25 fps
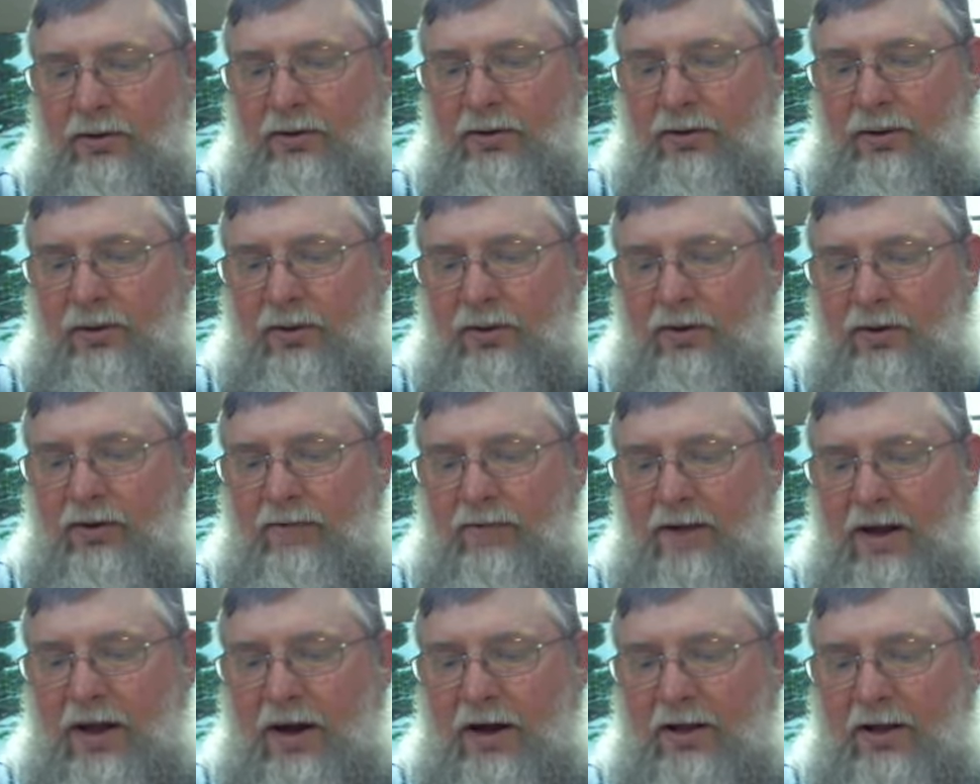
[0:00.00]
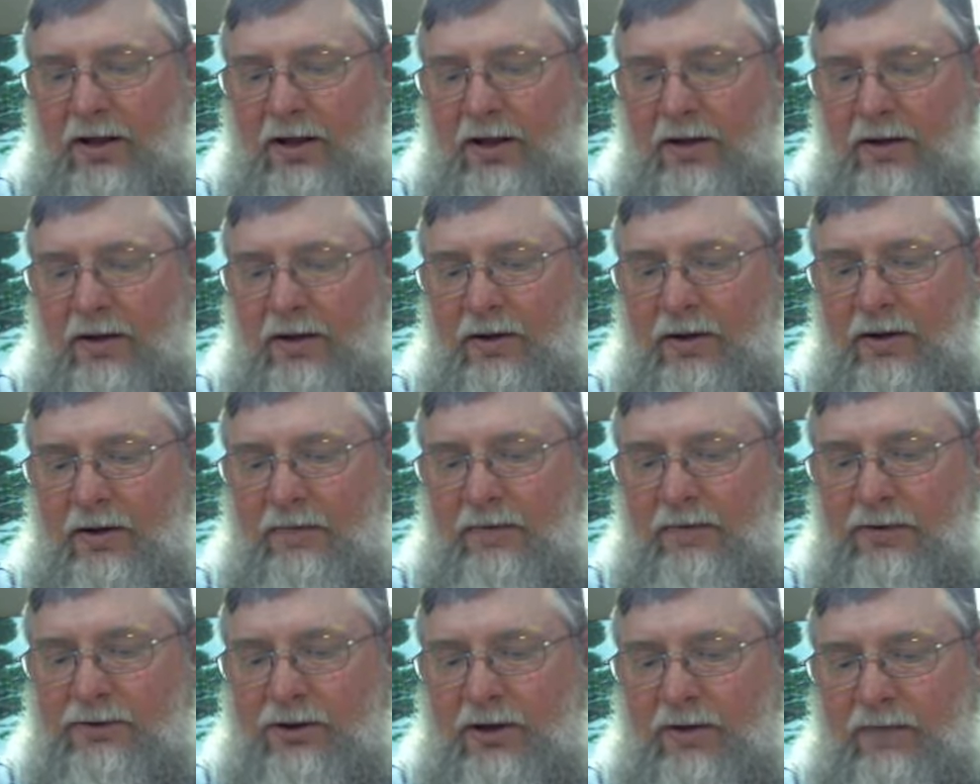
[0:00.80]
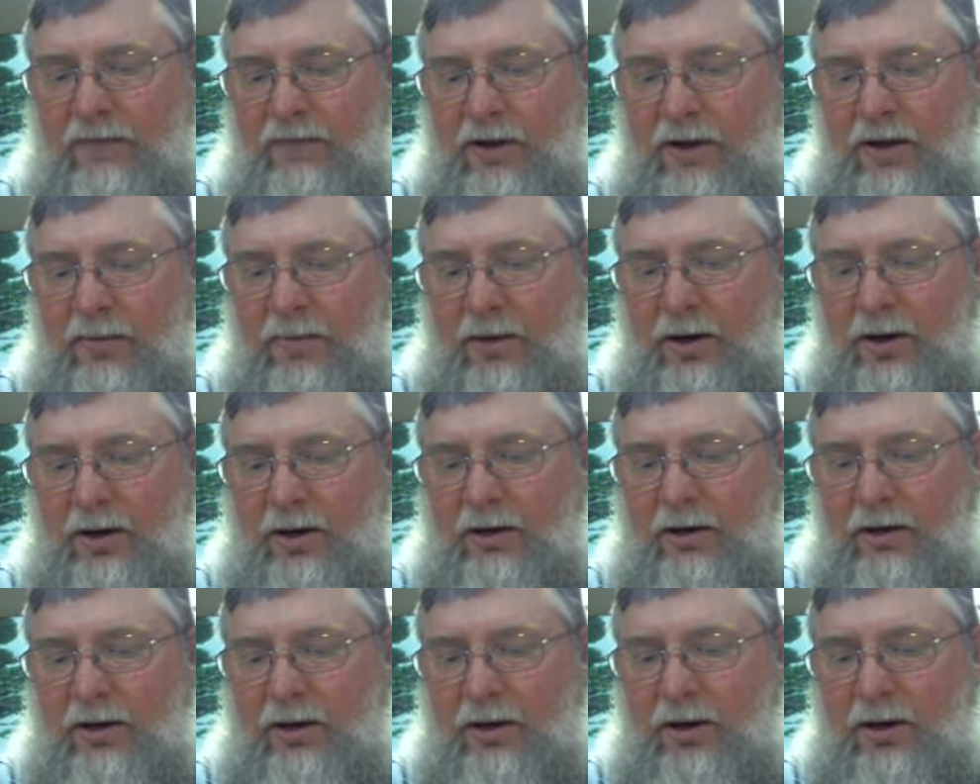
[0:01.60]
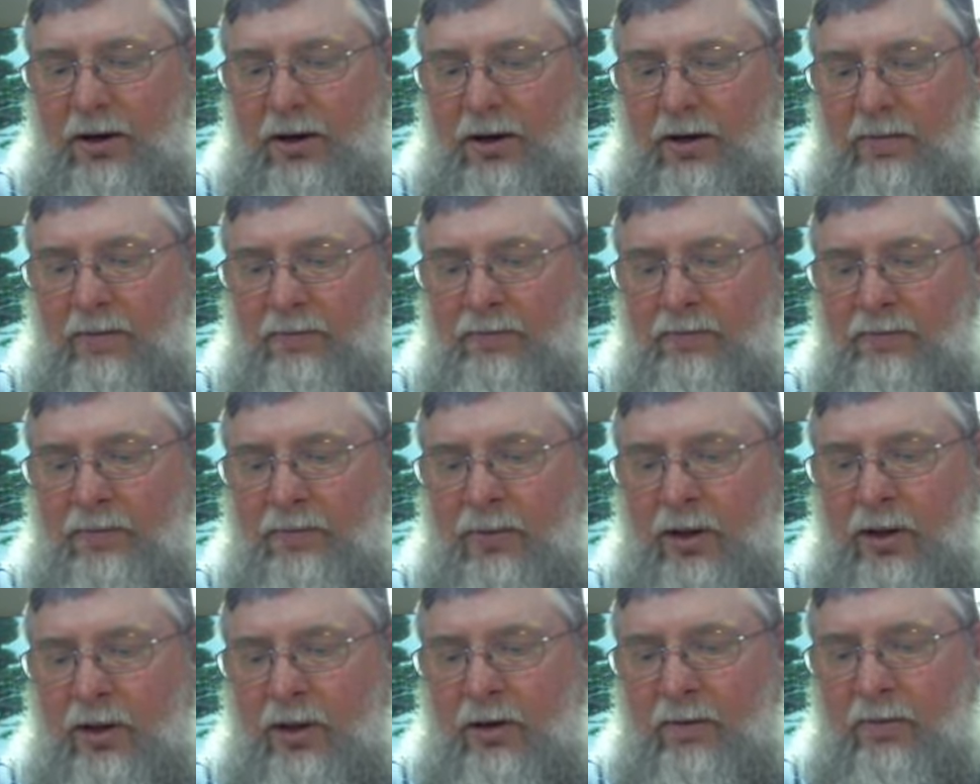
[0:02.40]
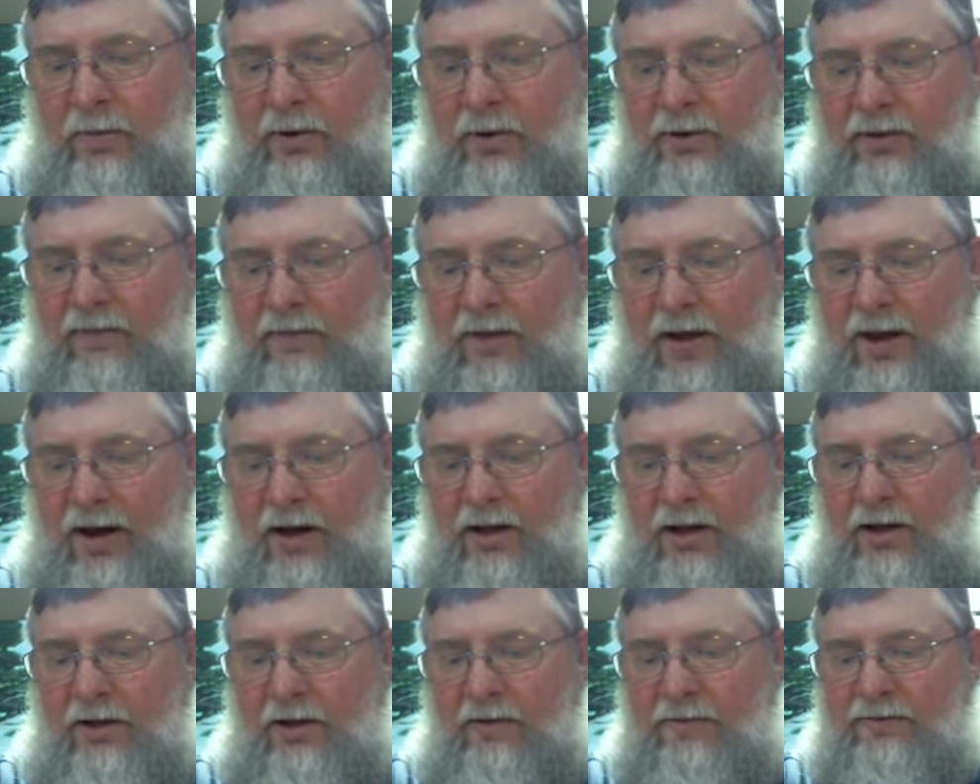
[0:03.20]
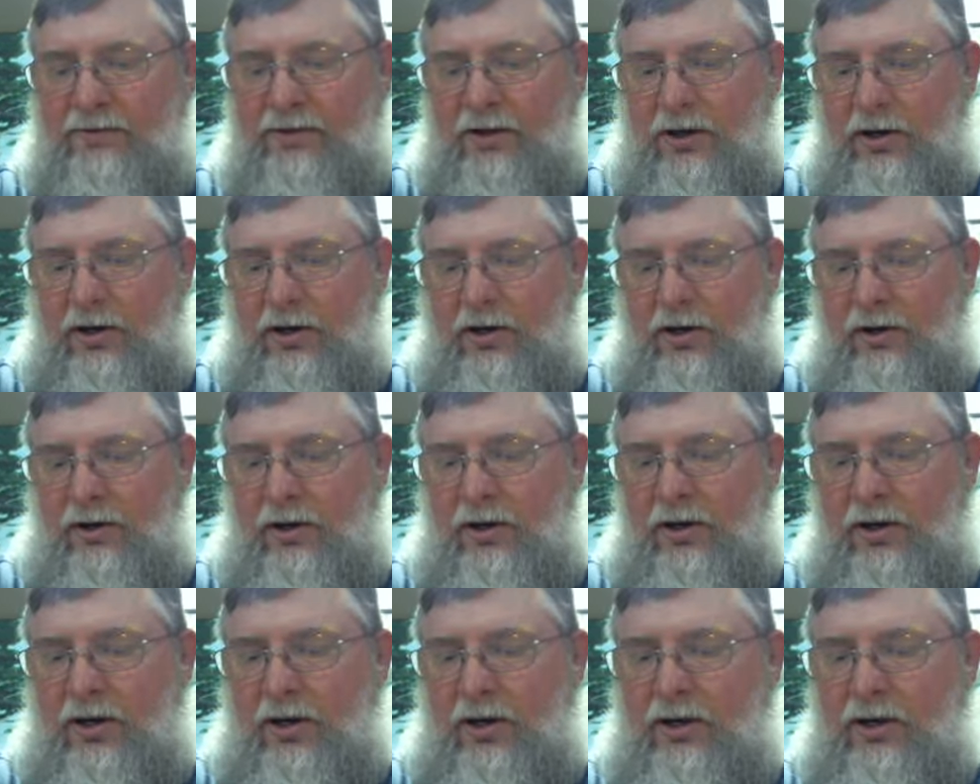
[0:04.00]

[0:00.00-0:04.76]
nor the valley of the son of Hinnom, but the valley of slaughter.